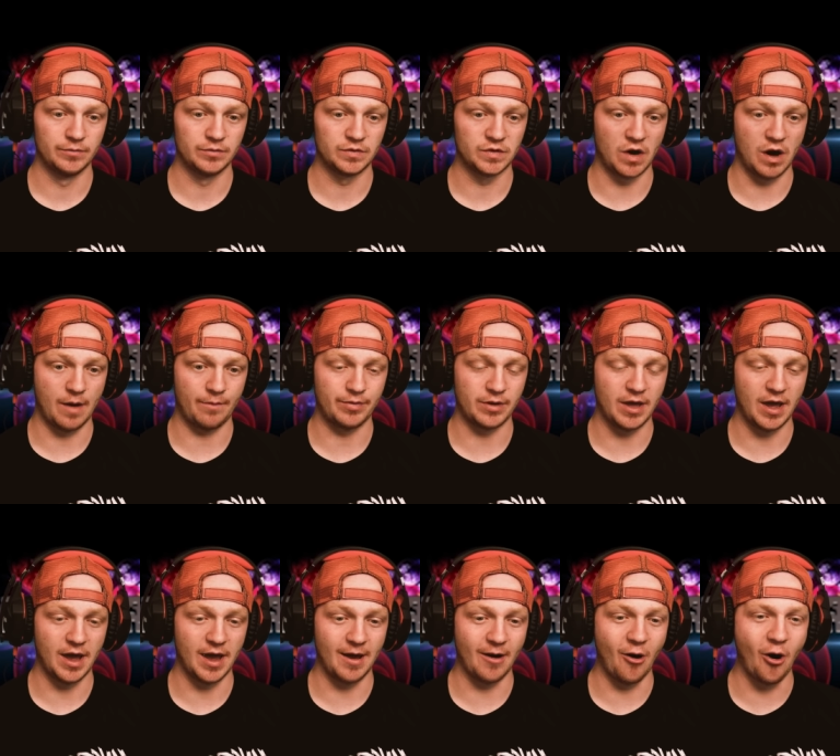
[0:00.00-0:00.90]
Top
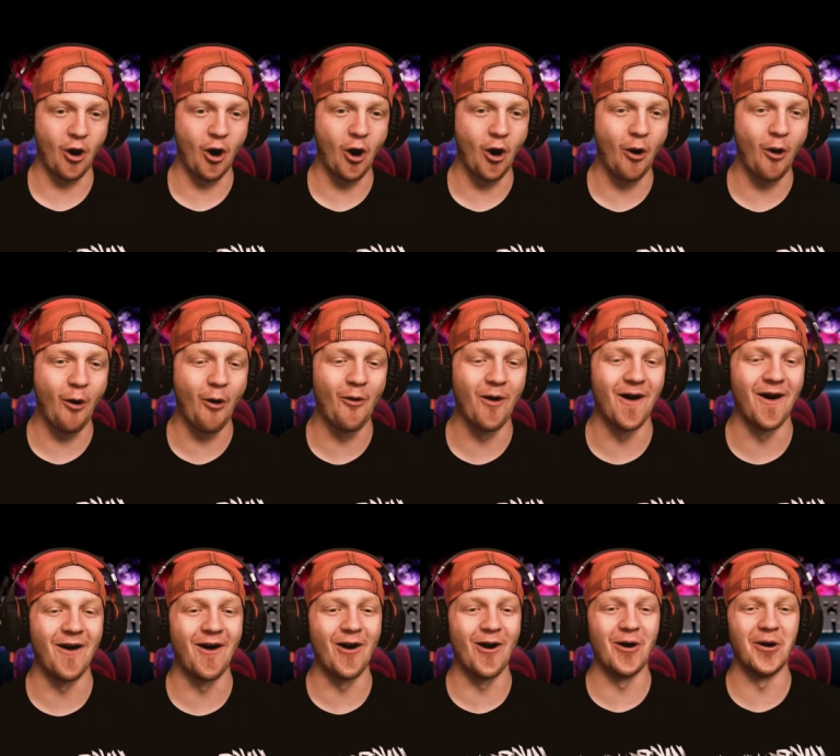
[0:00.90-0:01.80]
game. Oh,
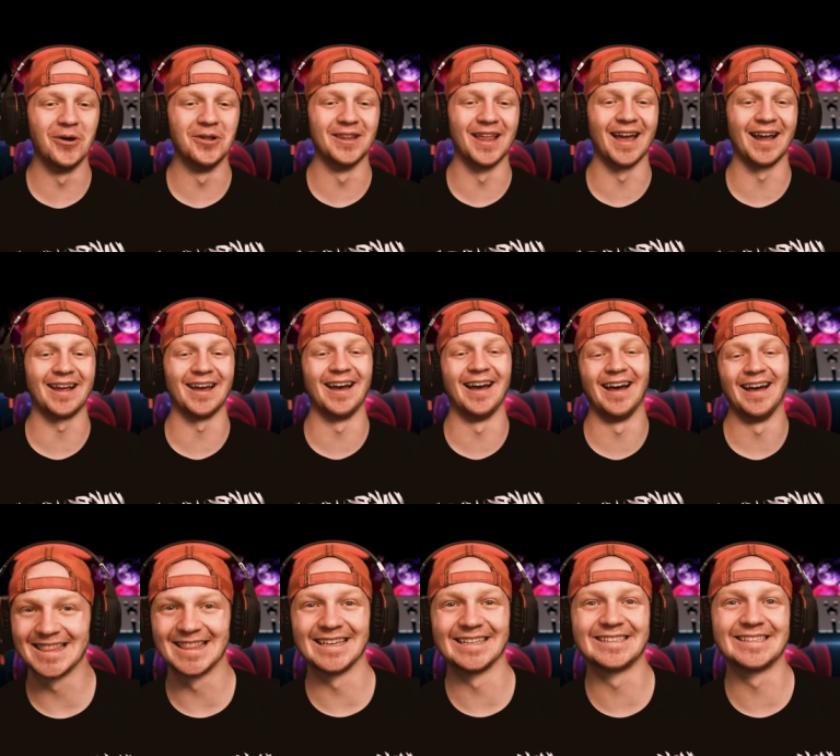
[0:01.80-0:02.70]
oh, like
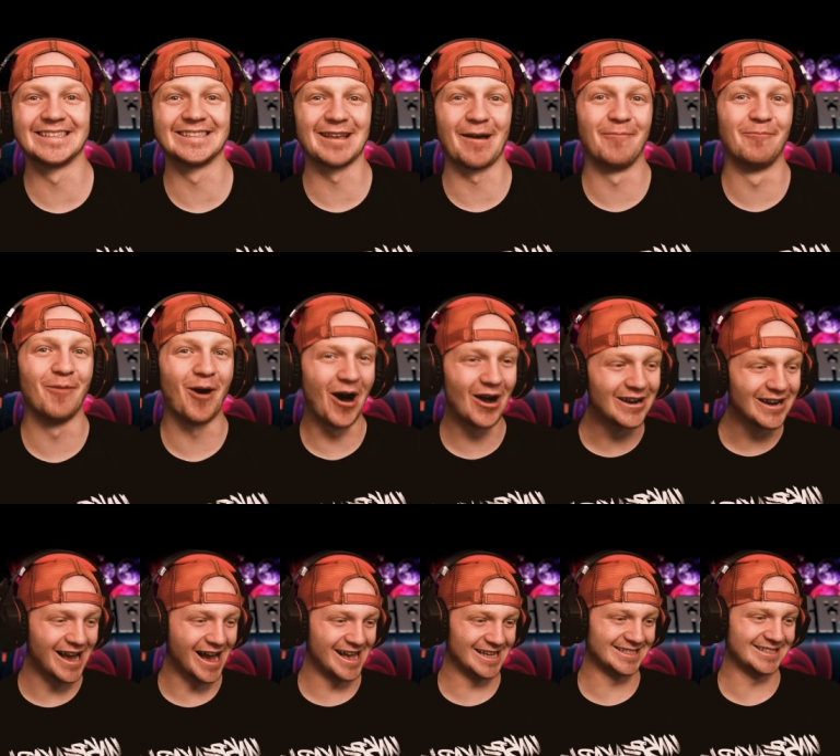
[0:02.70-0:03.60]
a, this is
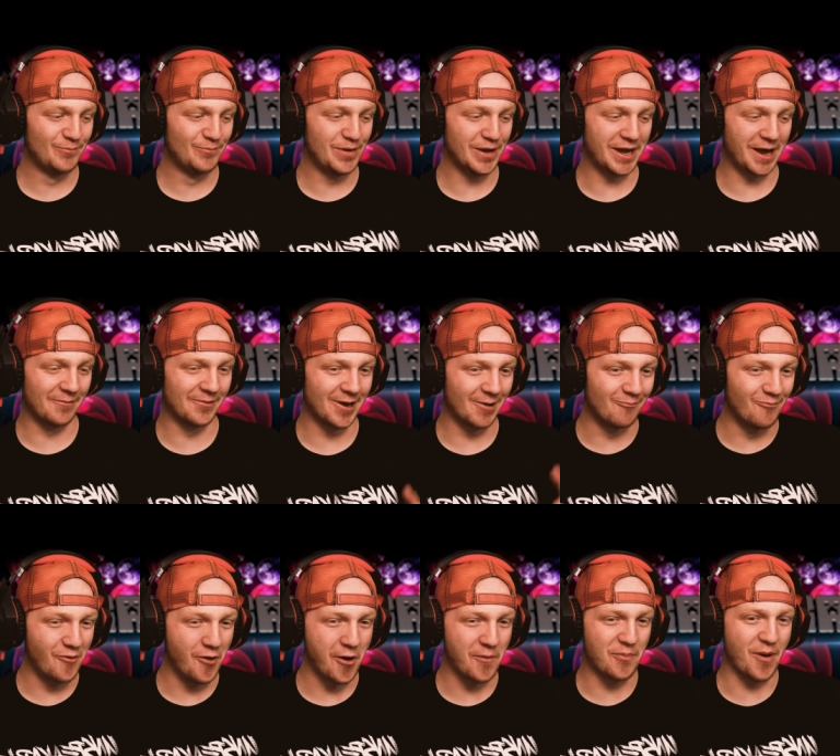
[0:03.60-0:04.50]
Among Us becoming a
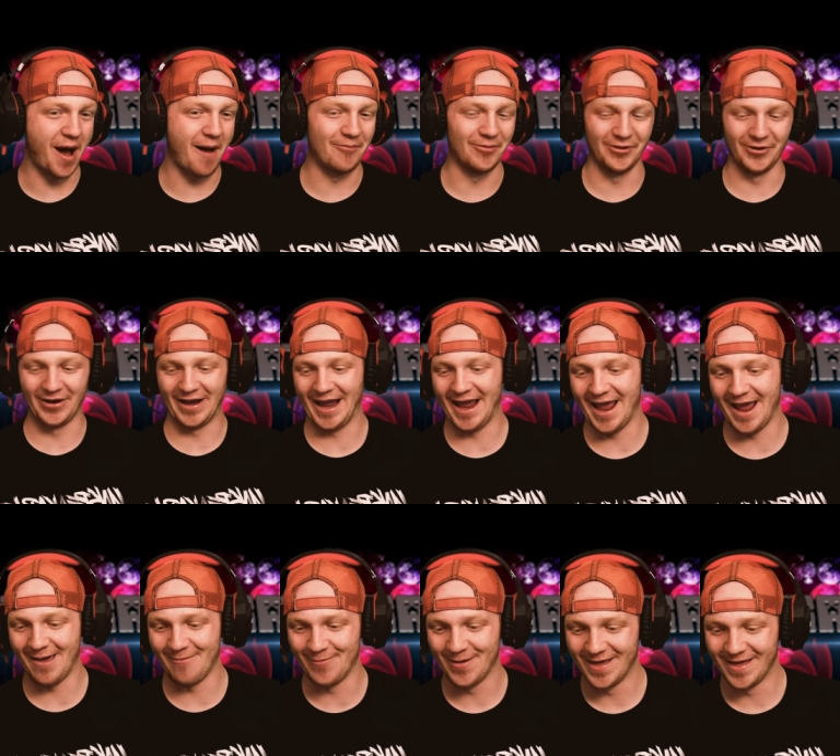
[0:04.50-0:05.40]
more popular
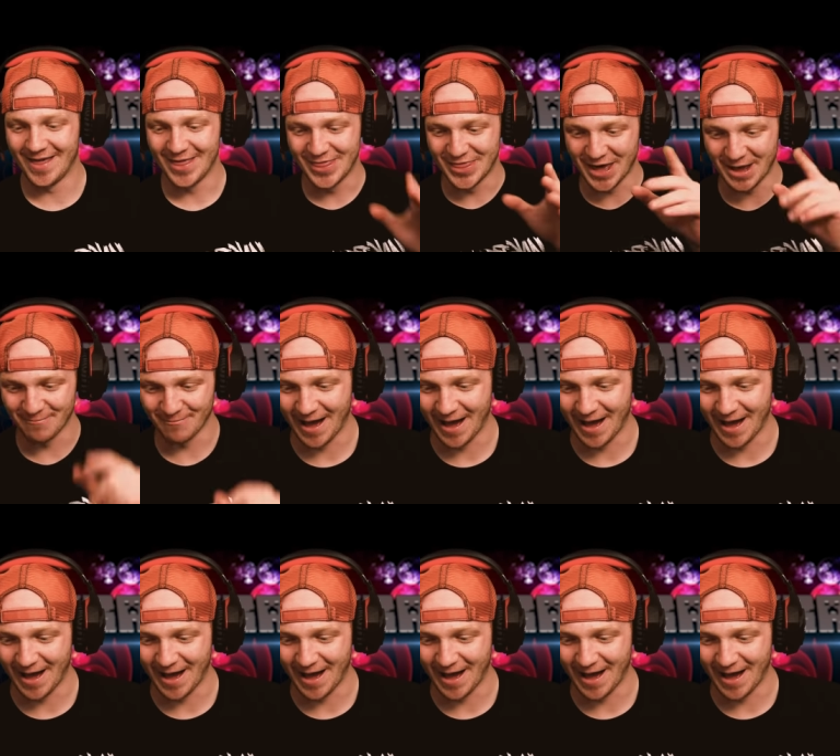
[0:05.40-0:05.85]
game than